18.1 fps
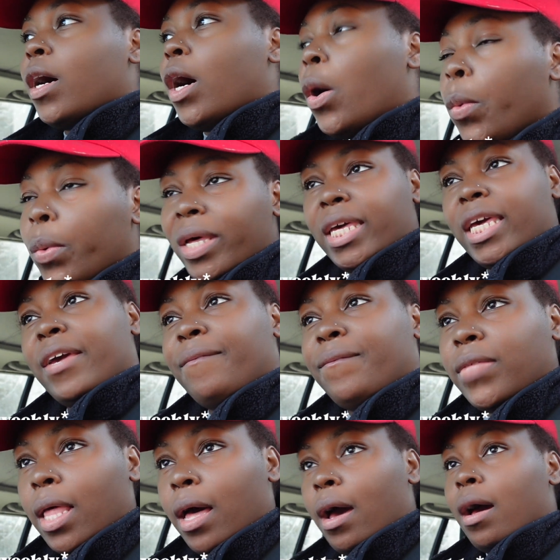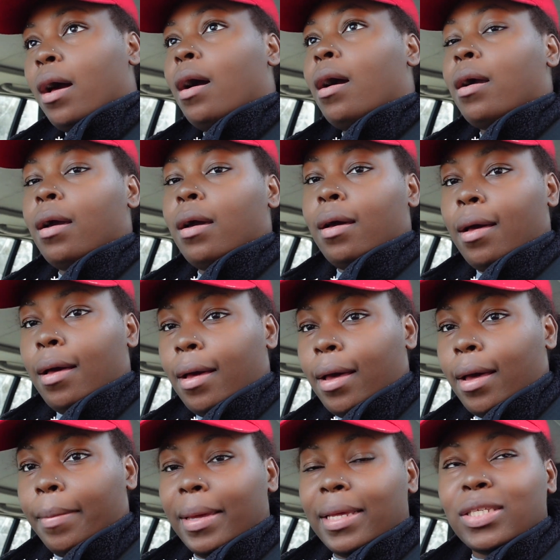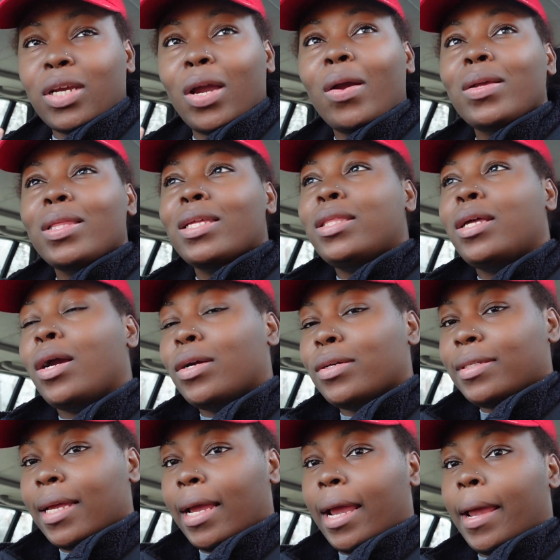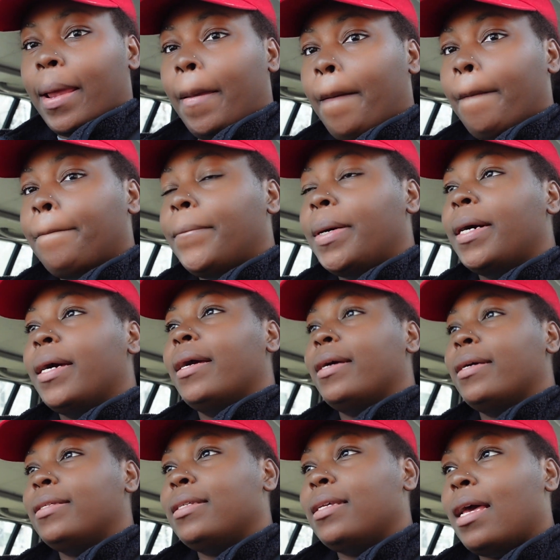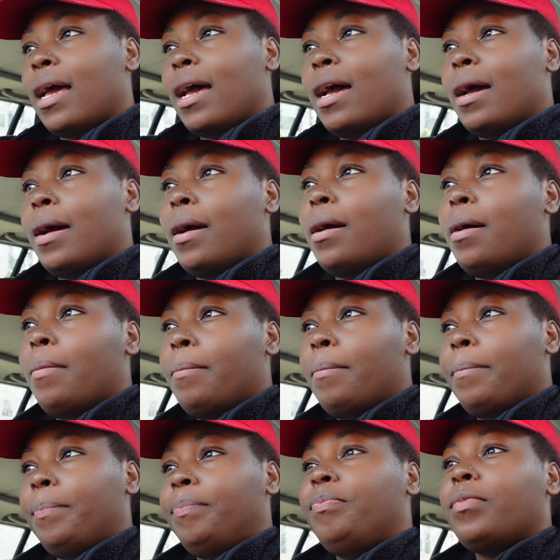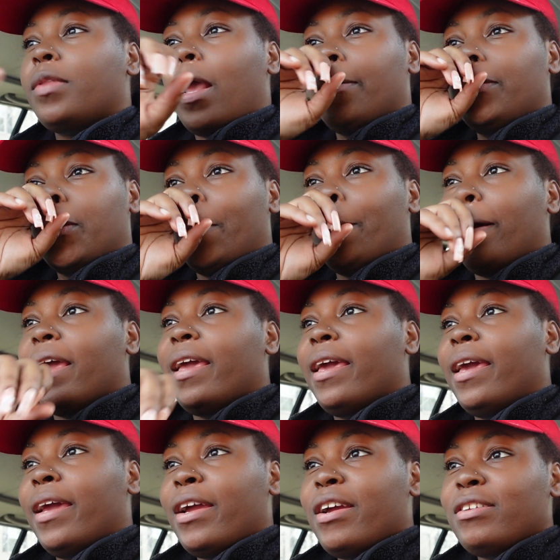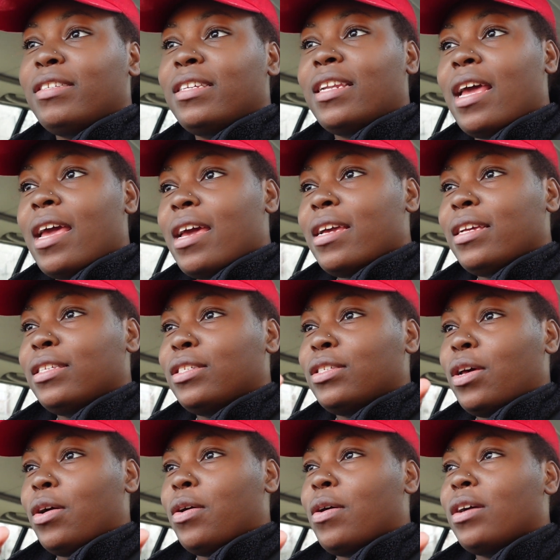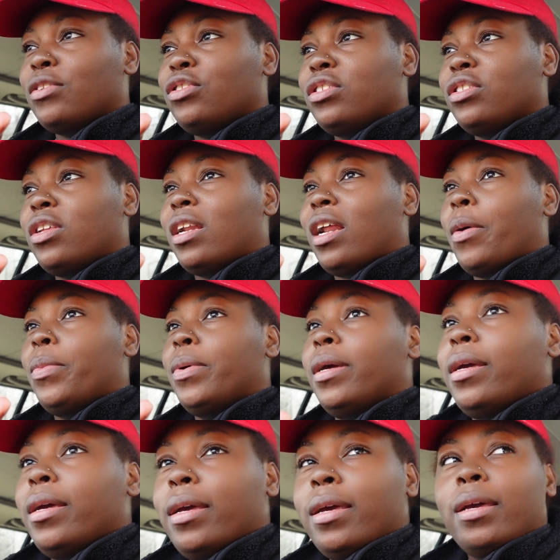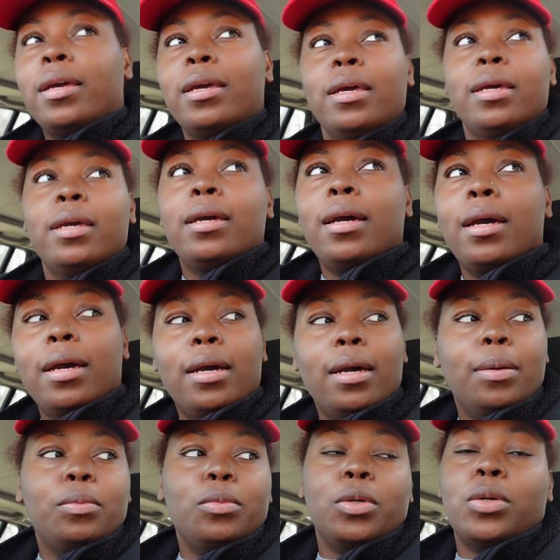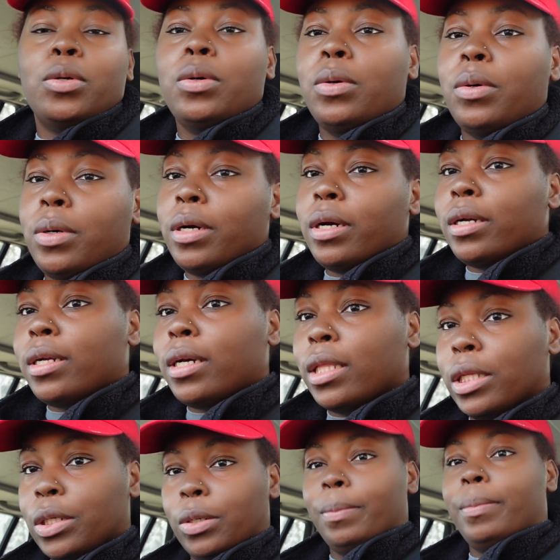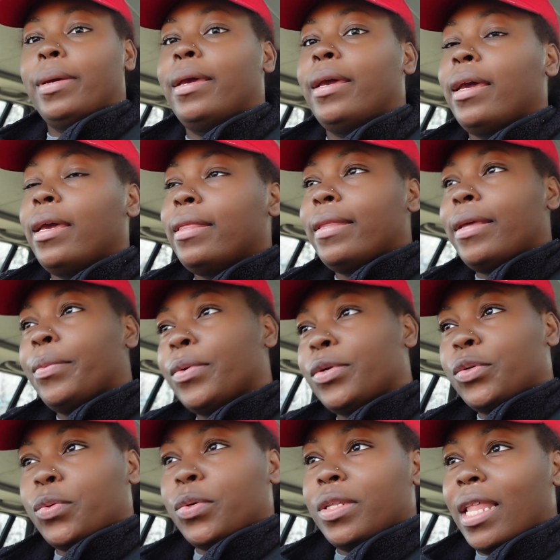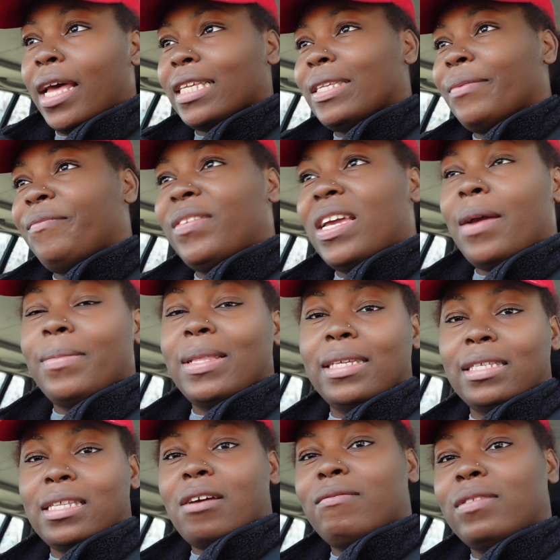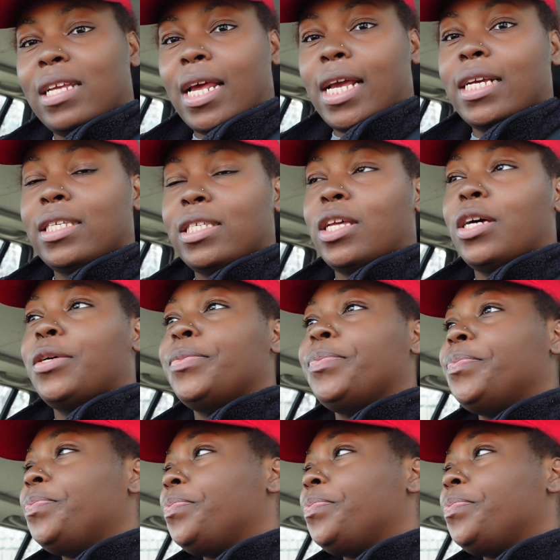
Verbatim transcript: a weekend vlog um, it's currently thursday but um, i'm doing my hair today so i just thought i would um, record a little bit and then we're doing like some family stuff today so